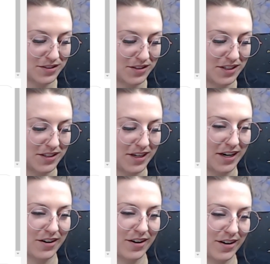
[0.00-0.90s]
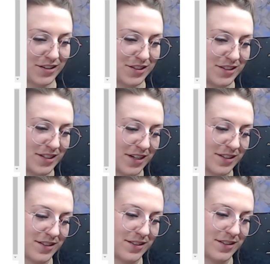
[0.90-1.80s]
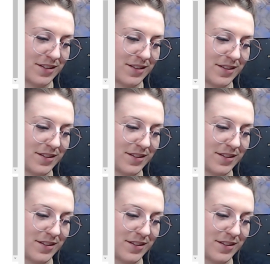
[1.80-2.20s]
delete later, she says.